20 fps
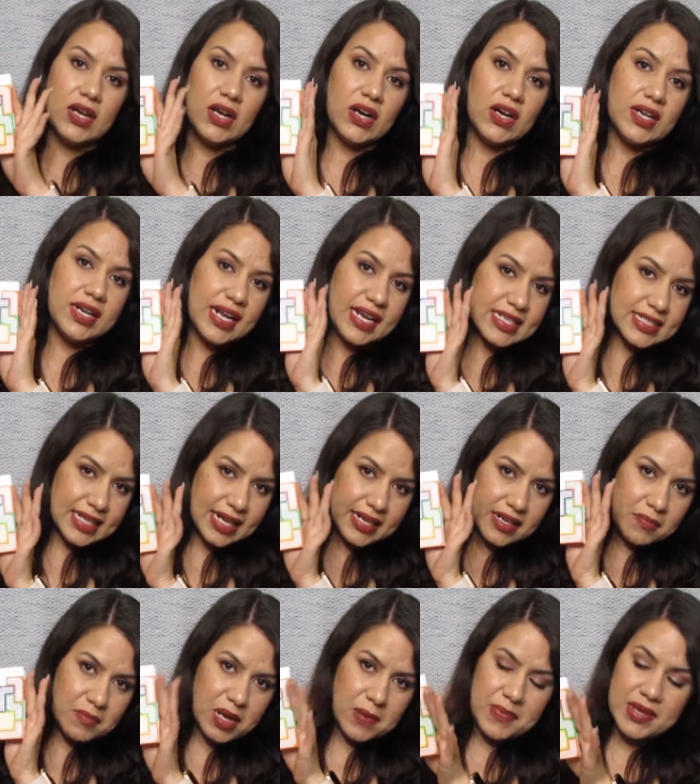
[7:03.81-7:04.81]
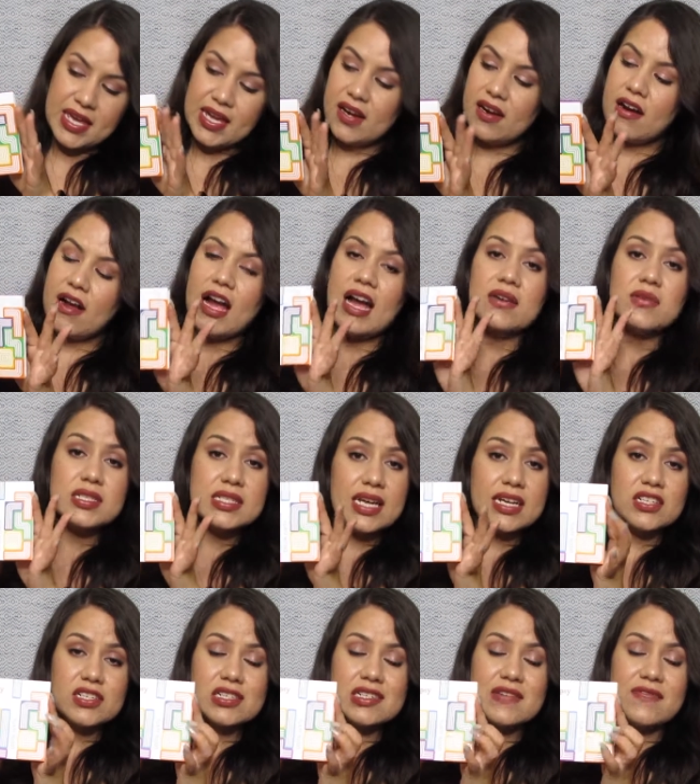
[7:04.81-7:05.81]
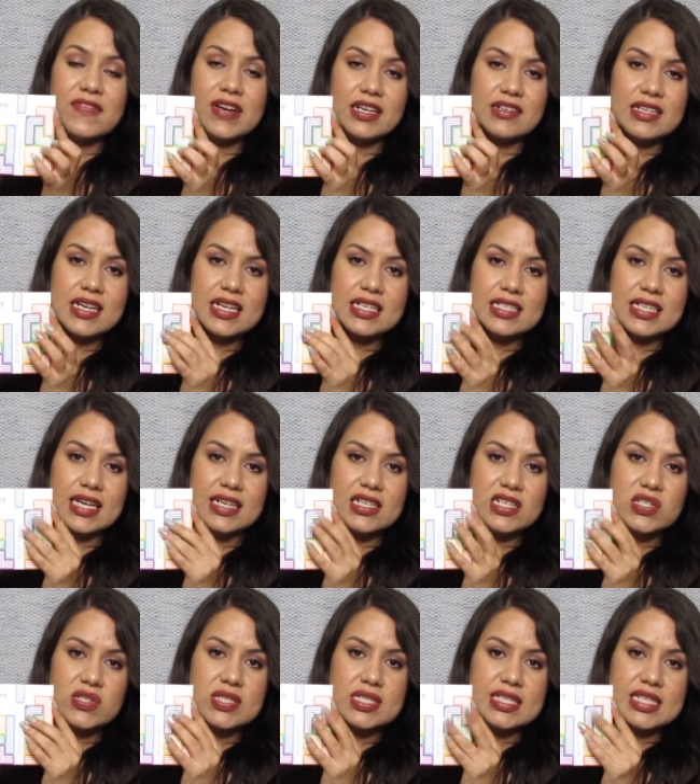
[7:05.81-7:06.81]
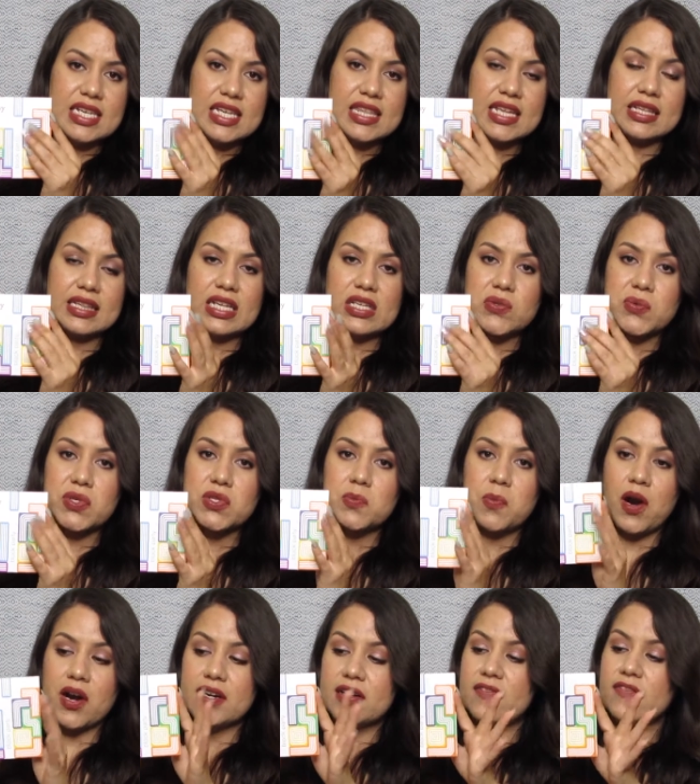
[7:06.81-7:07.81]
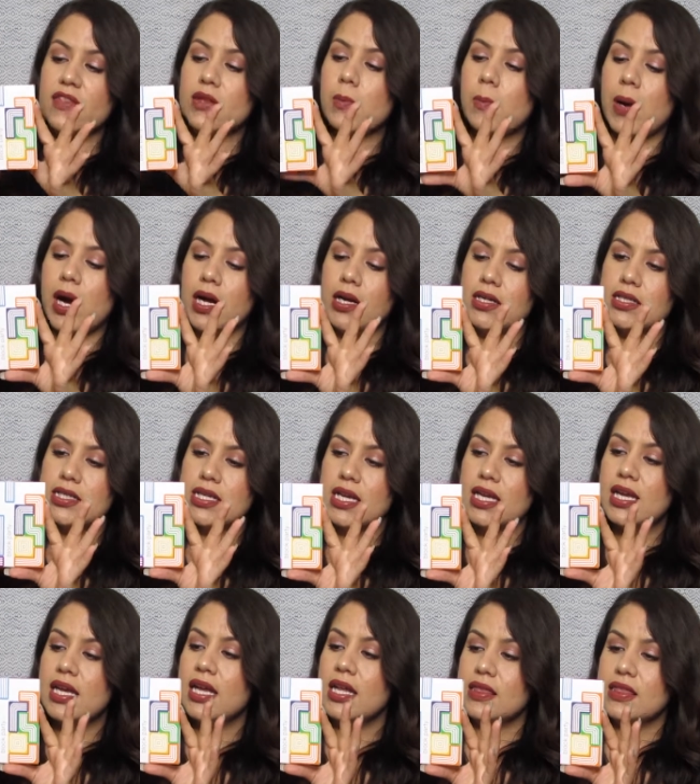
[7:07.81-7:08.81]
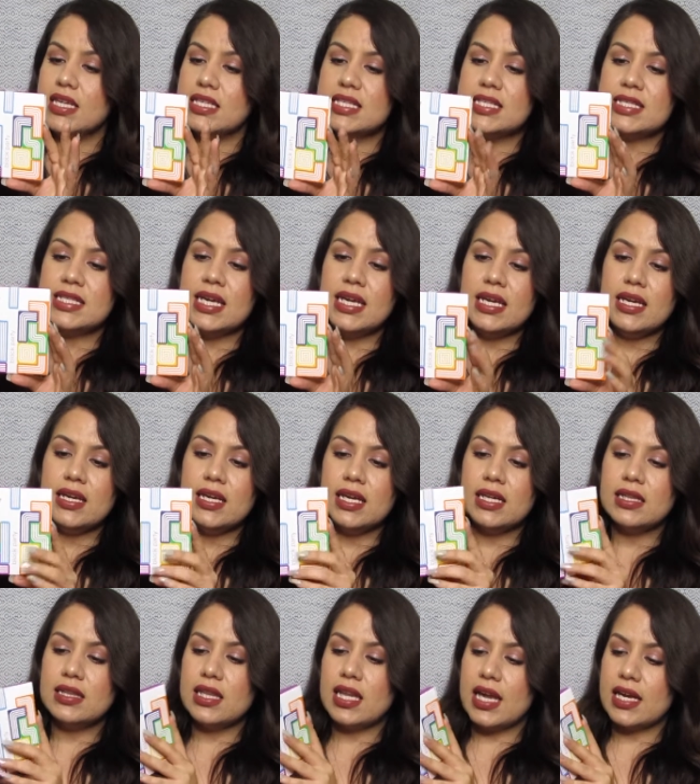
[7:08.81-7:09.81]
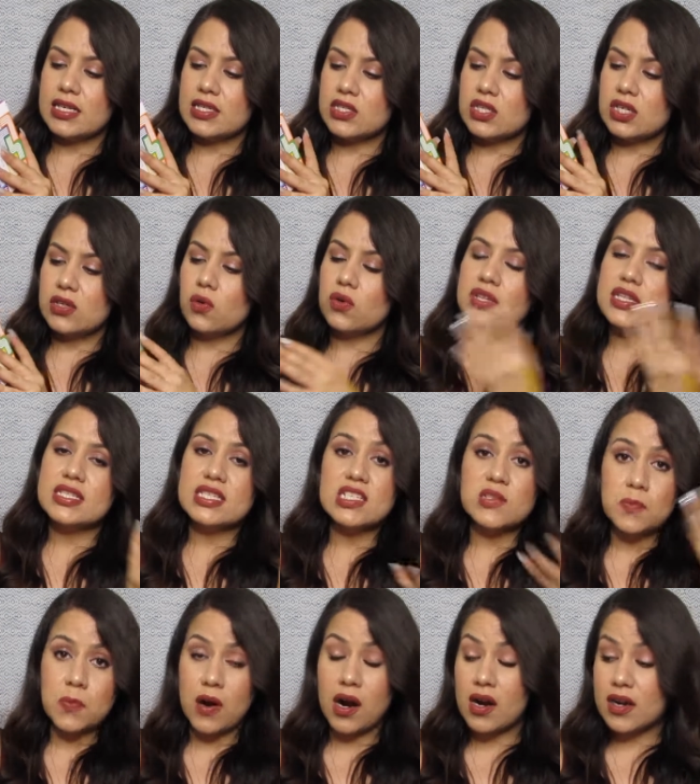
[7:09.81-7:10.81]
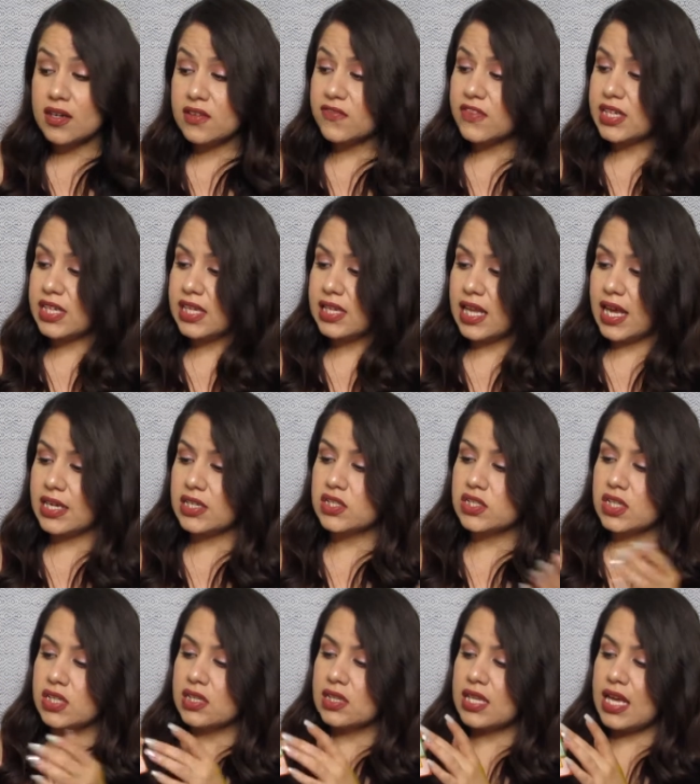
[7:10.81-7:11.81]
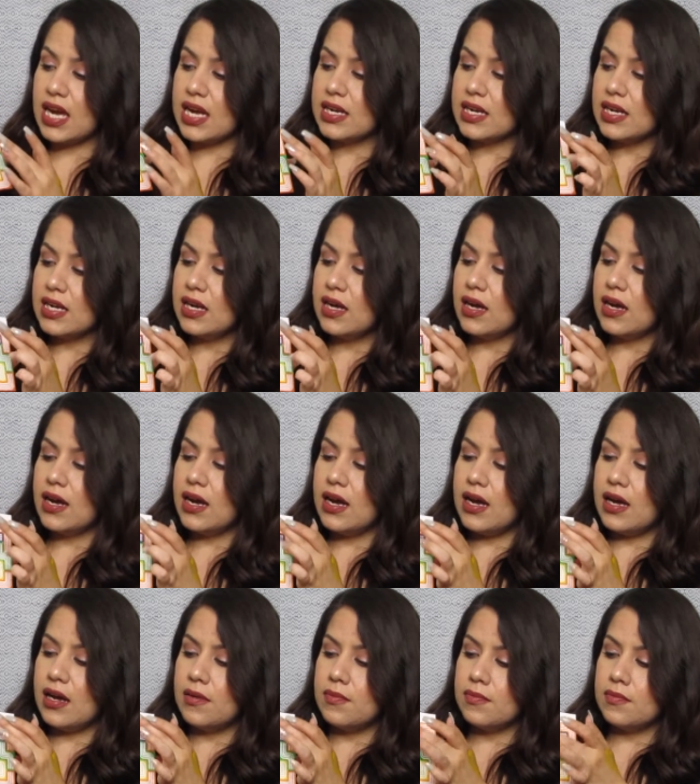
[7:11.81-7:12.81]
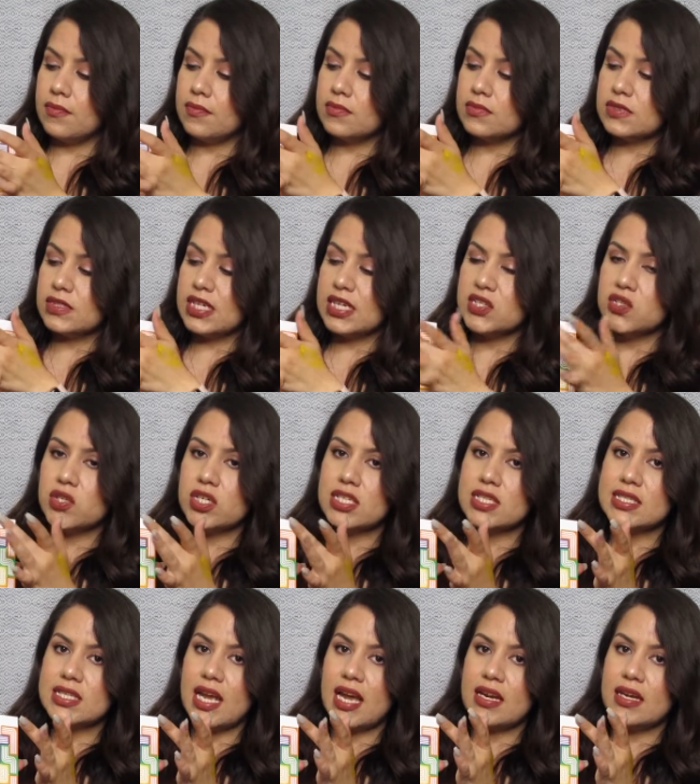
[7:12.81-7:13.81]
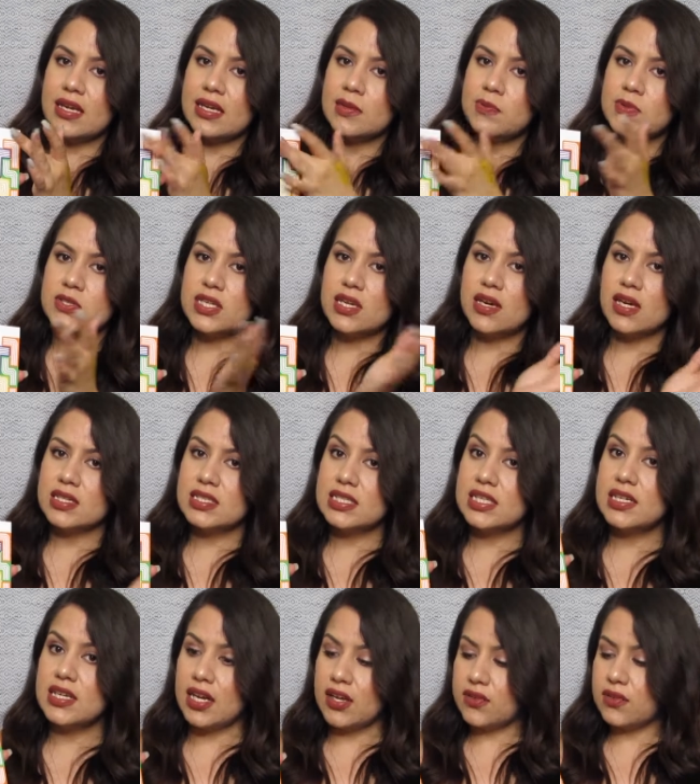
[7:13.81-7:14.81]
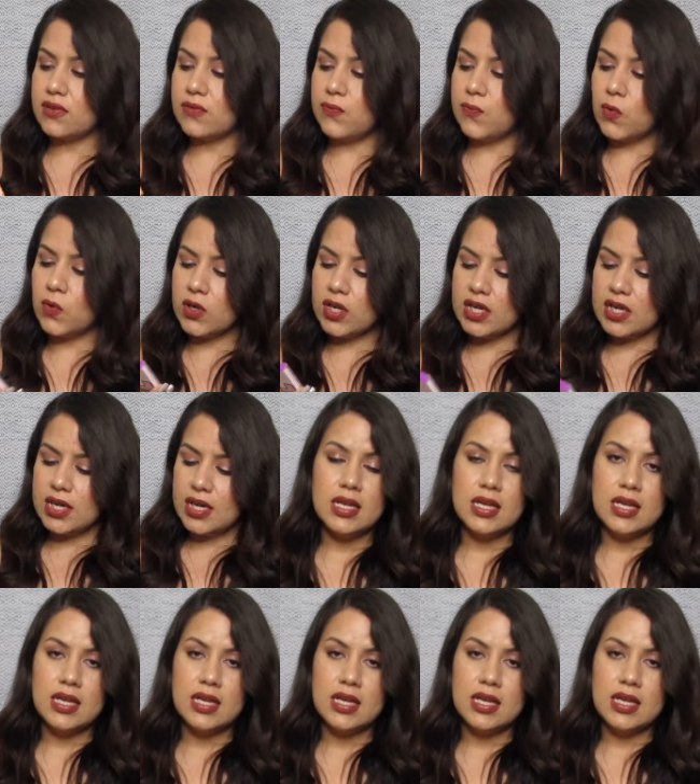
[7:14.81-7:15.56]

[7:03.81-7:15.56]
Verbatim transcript: Our next item up here, I was actually very excited to see that this was part of the box. This is a collection or this is part of the collection that um, Tetris and Ipsy got together for.